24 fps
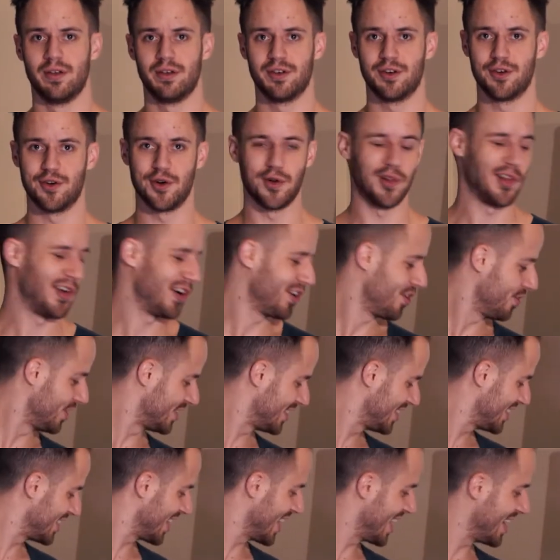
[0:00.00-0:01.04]
You're no longer a
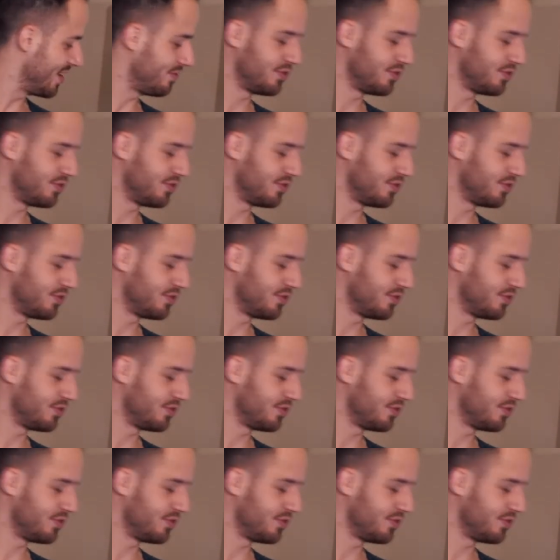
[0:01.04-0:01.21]
slave to